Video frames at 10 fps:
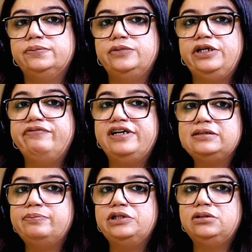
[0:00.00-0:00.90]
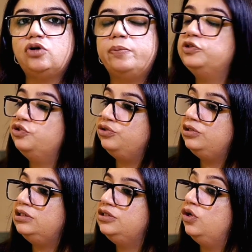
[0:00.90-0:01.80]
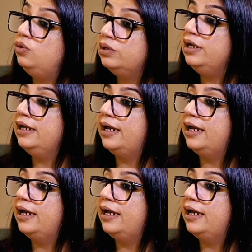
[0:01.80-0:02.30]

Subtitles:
investment opportunities you are looking